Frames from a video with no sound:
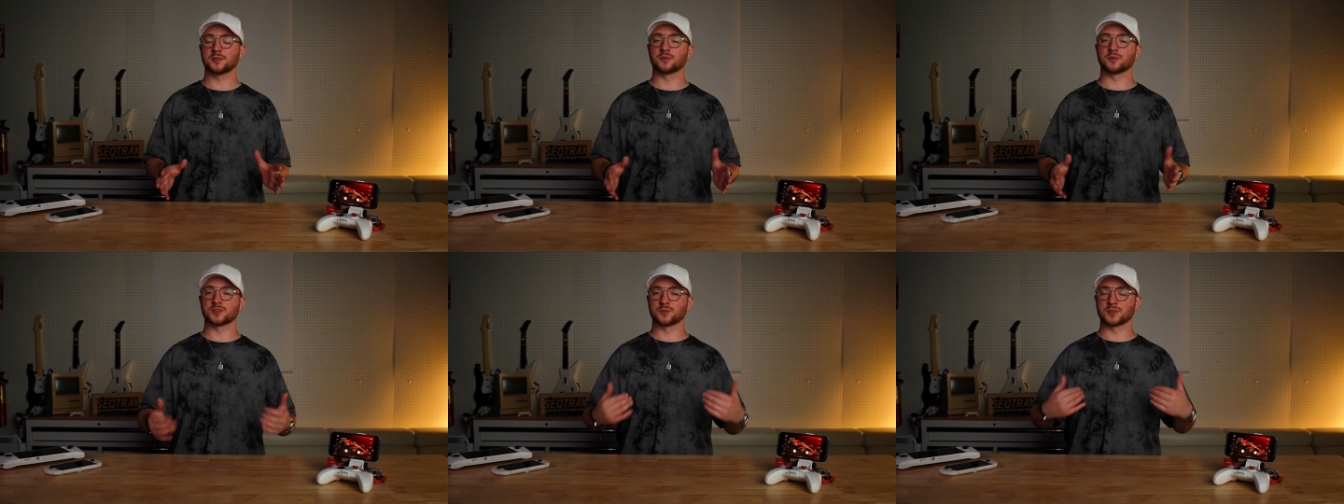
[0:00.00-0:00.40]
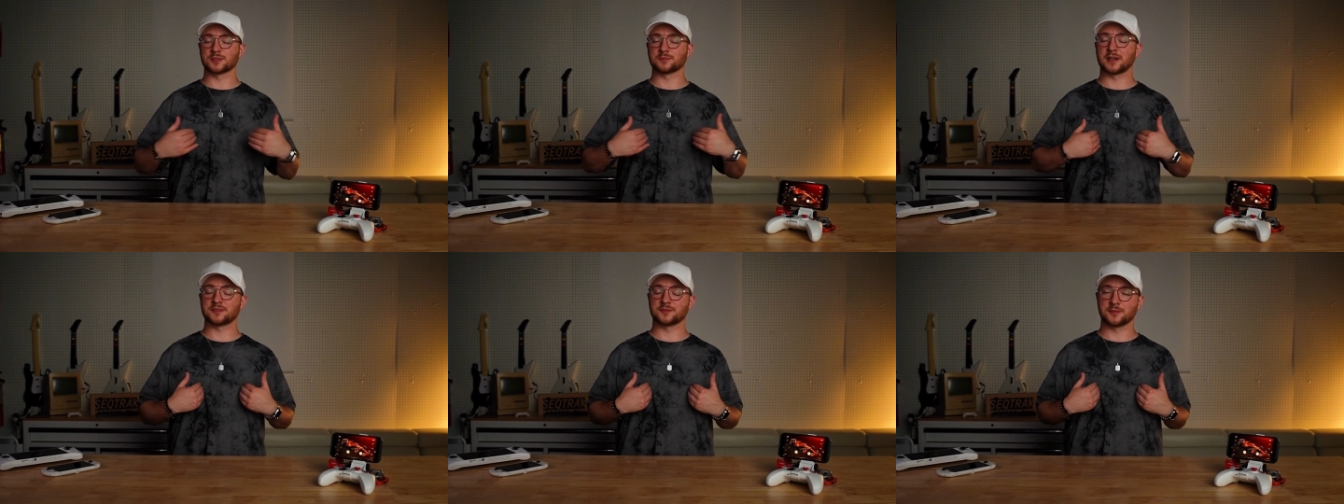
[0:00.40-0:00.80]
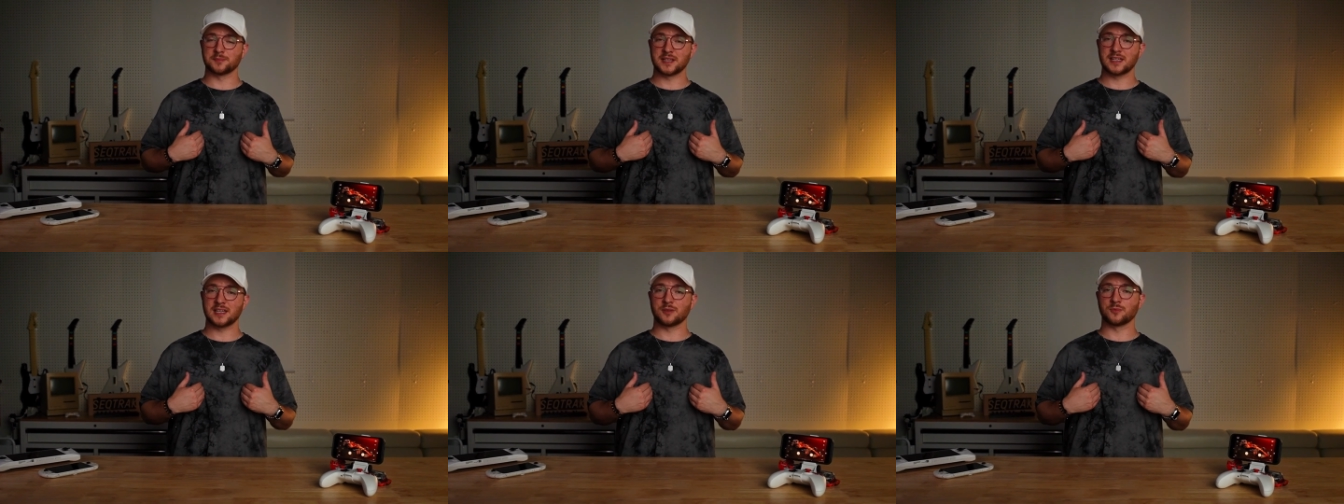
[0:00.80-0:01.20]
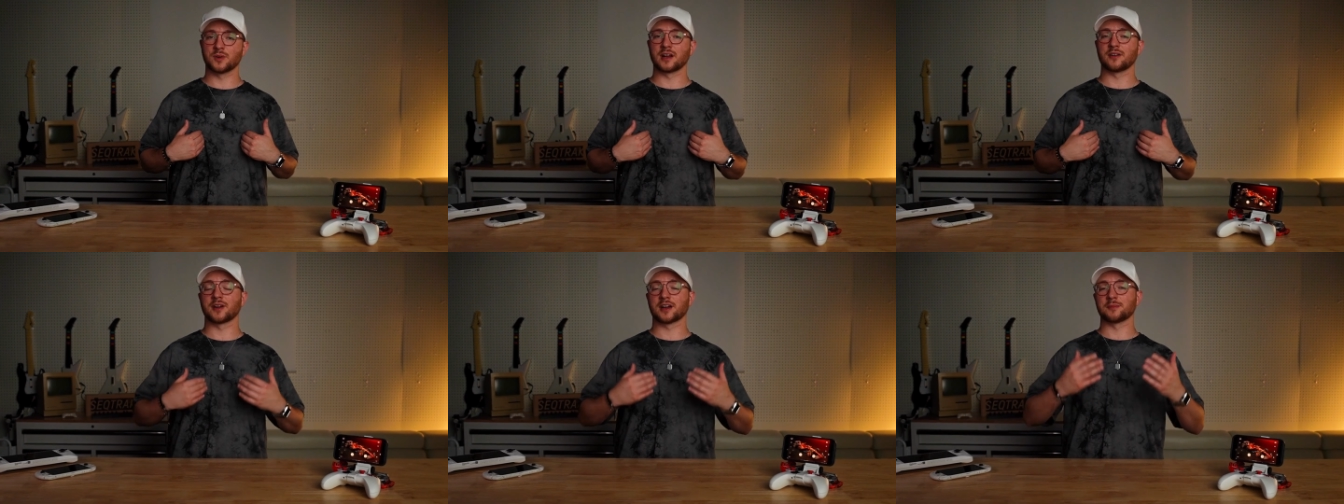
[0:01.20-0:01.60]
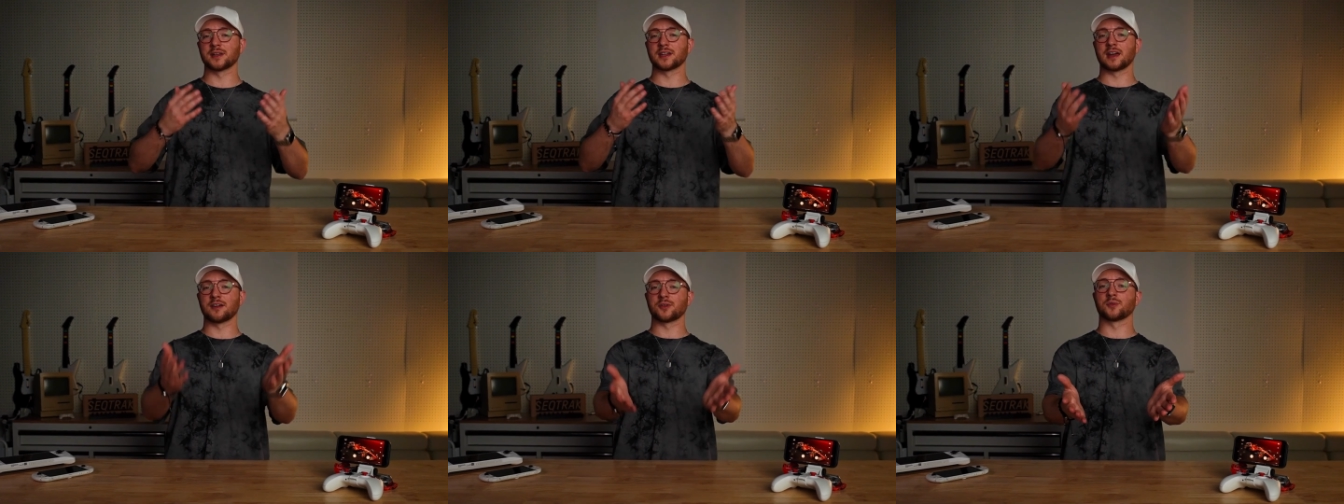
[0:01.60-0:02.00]
but what's worked best for me and what I
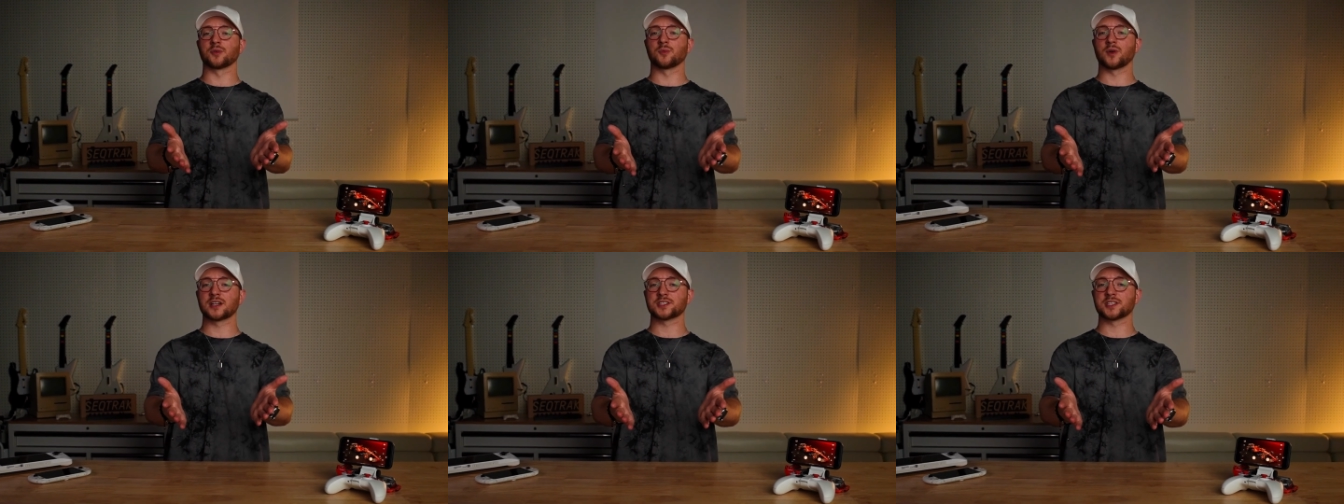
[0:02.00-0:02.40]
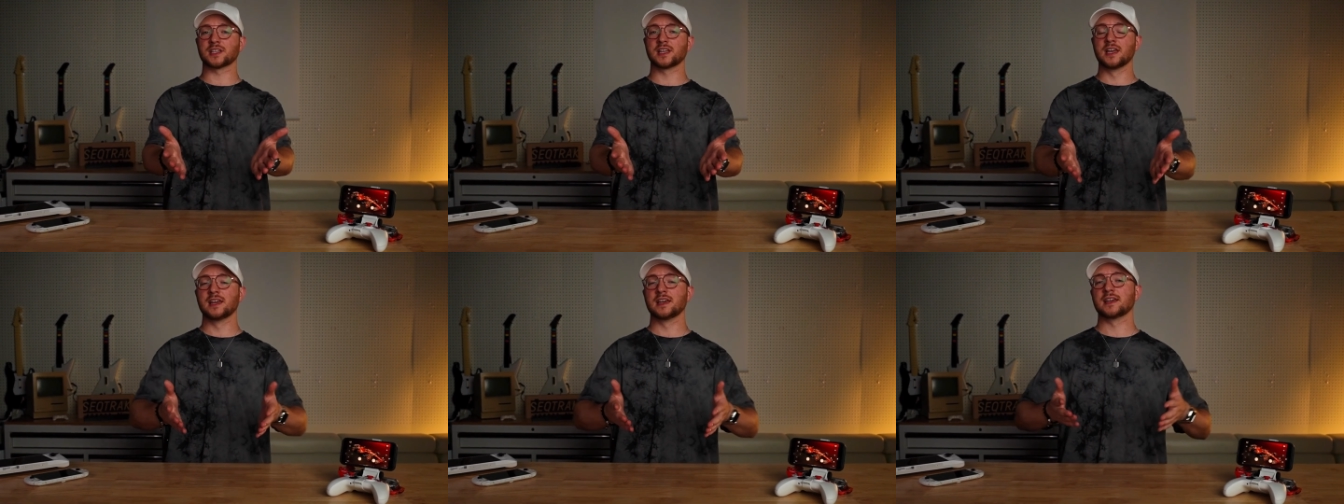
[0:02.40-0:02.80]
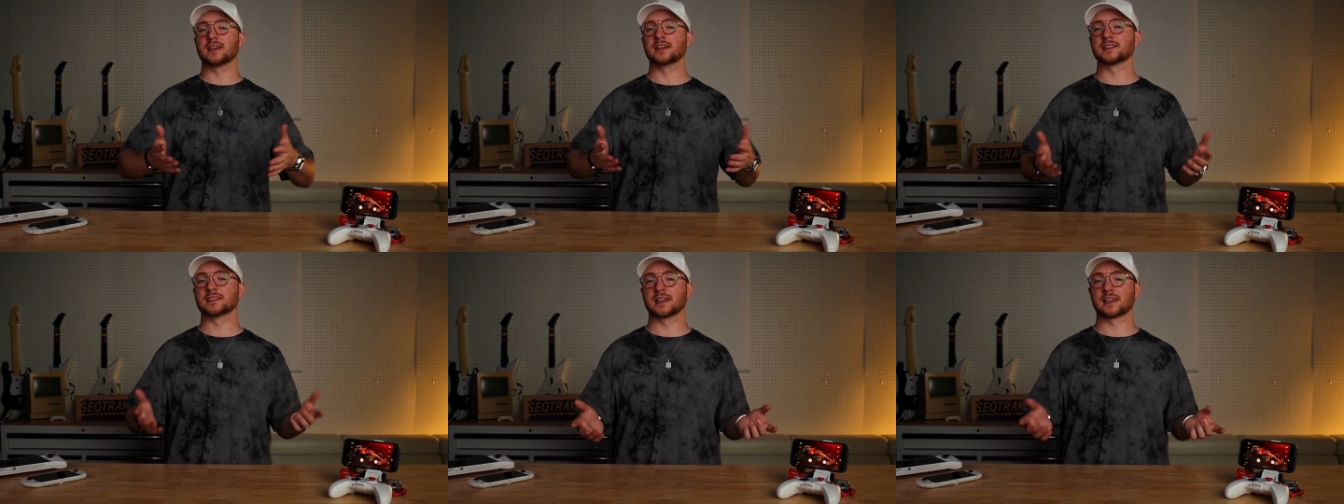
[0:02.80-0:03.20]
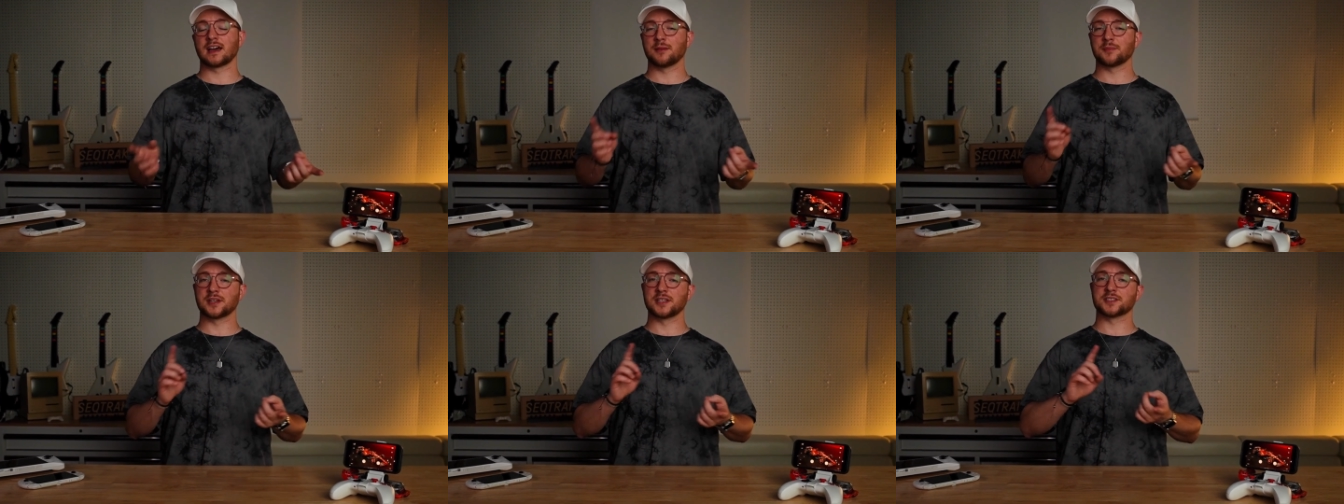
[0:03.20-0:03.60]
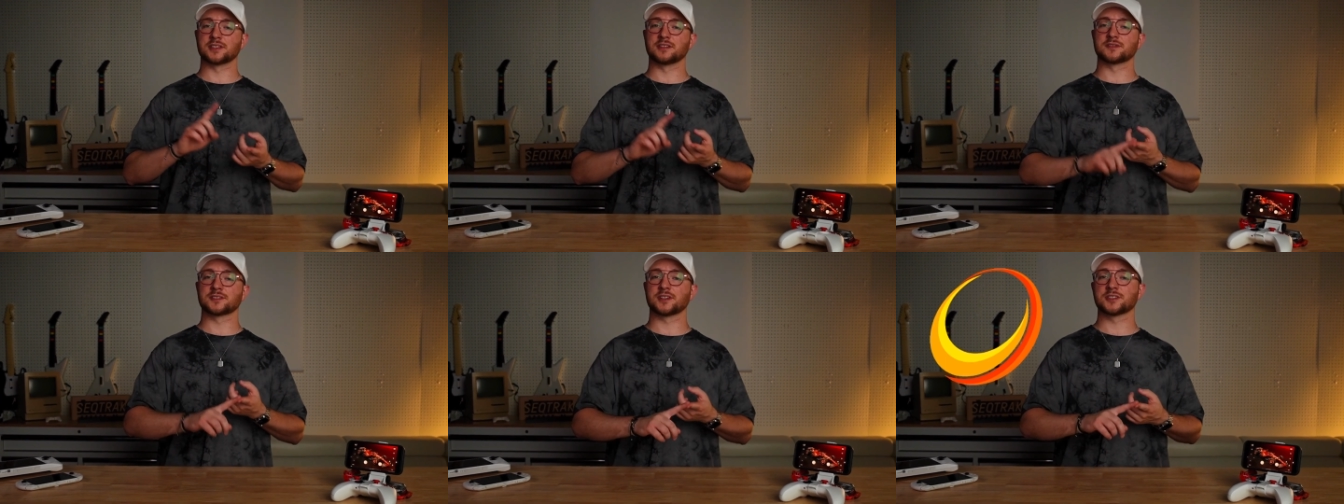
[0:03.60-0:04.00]
recommend to everyone watching is a
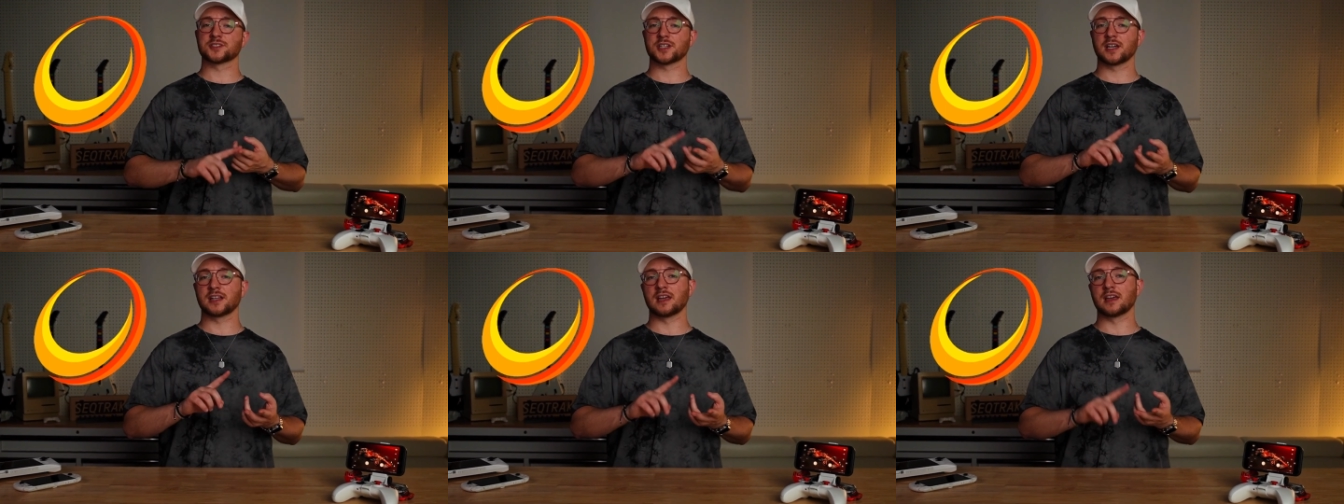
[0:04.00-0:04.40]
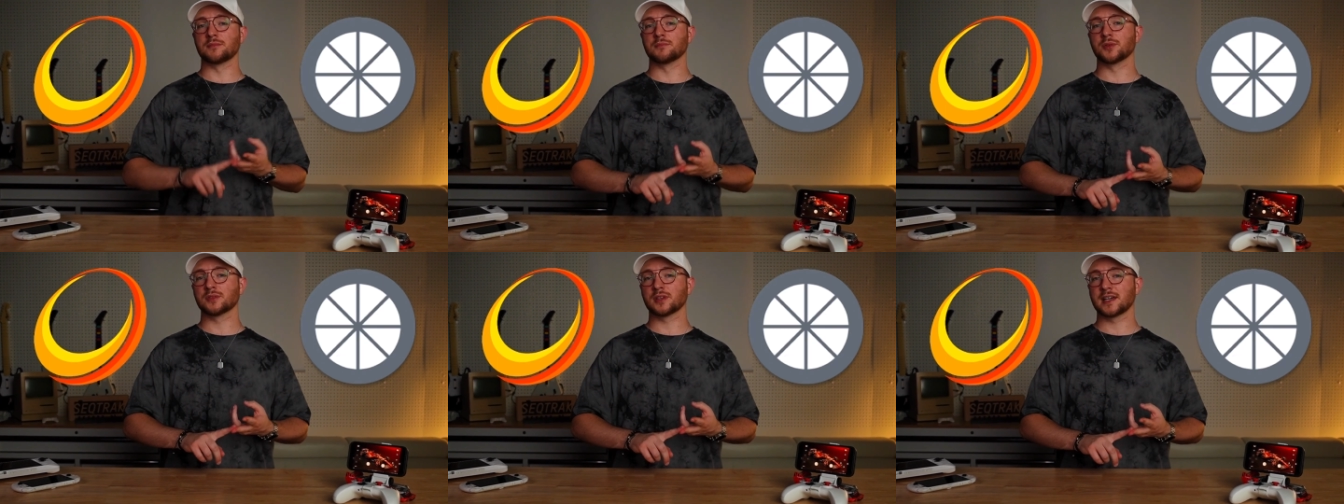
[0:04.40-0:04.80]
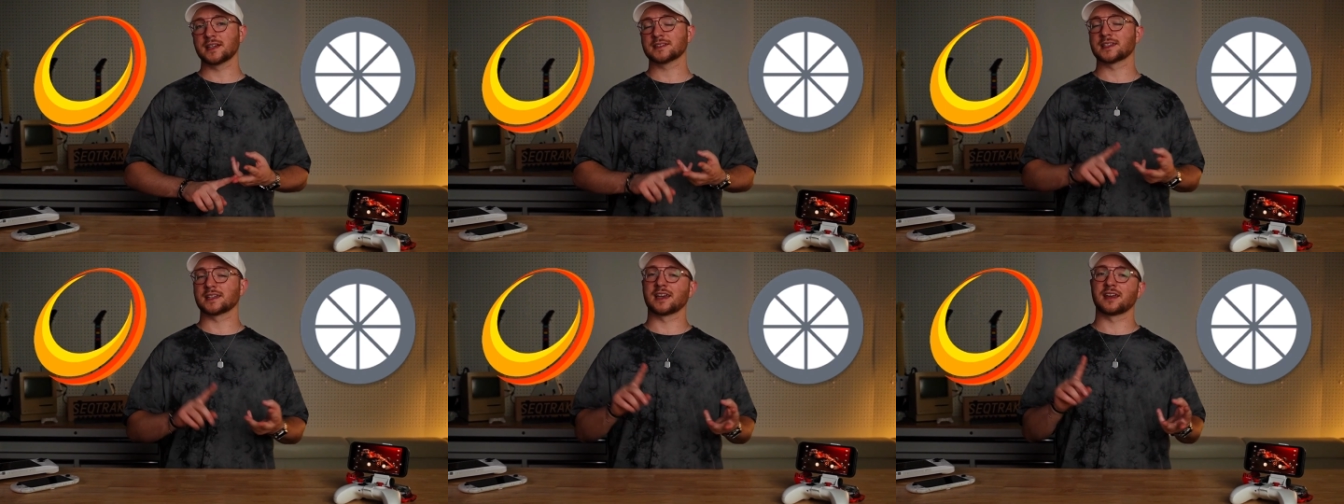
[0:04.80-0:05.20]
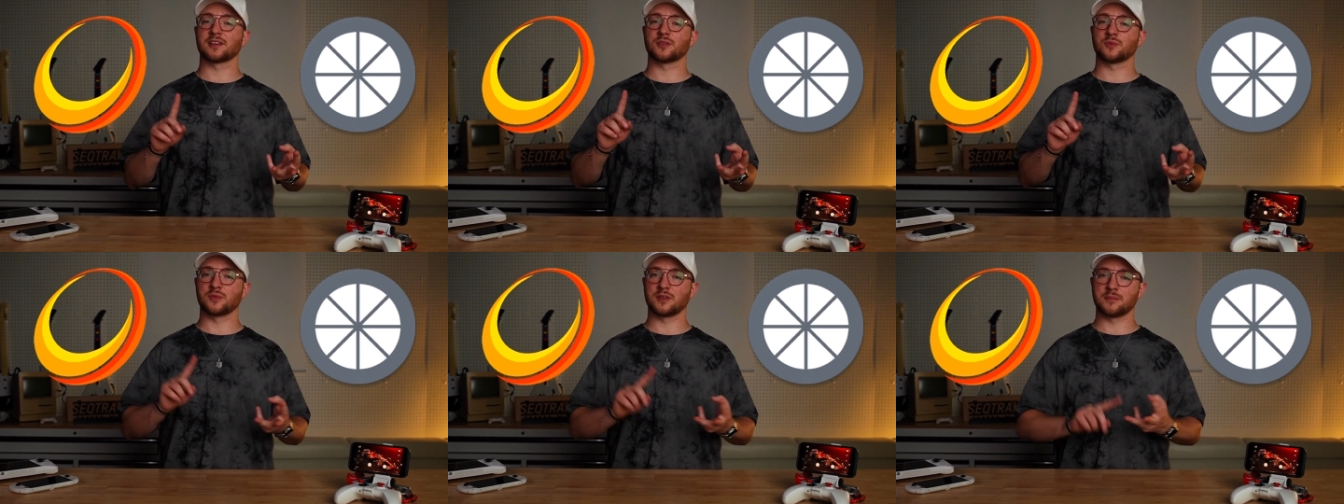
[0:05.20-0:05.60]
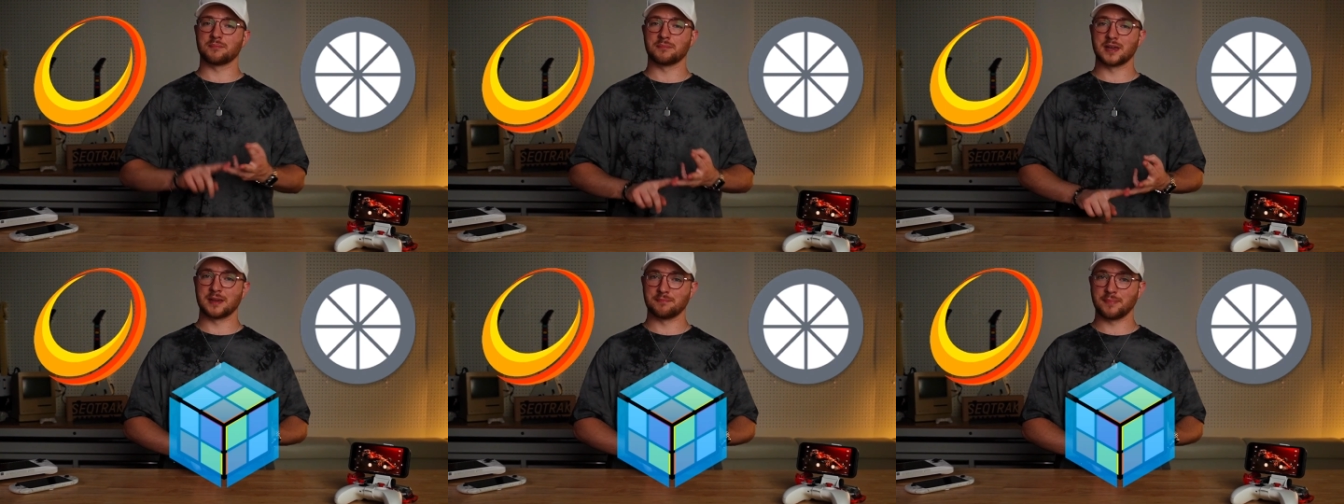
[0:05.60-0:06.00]
combination of Sunshine and Moonlight together
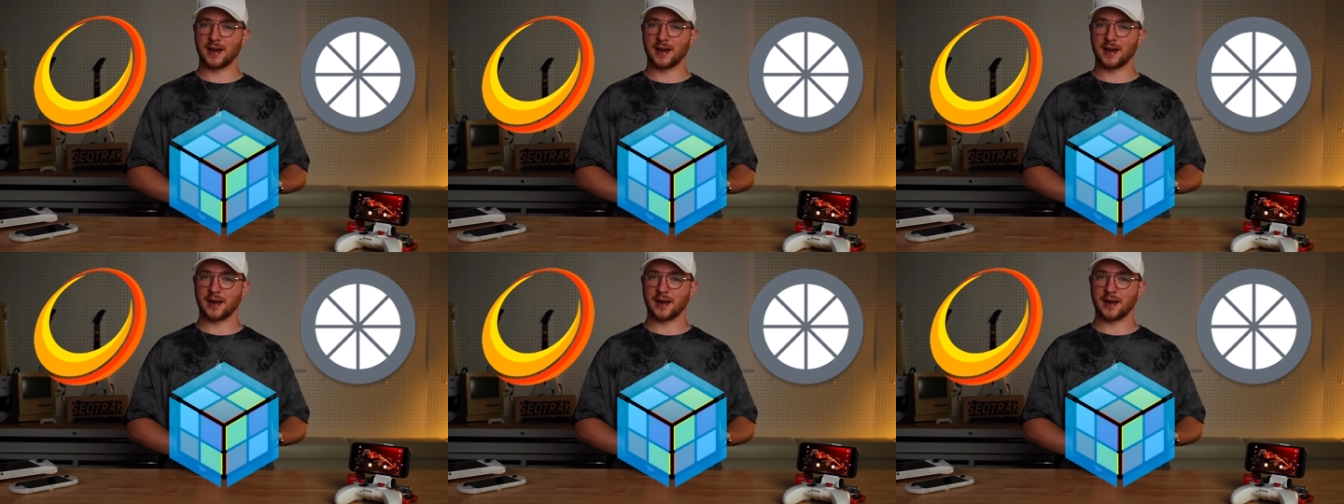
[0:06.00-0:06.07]
with Big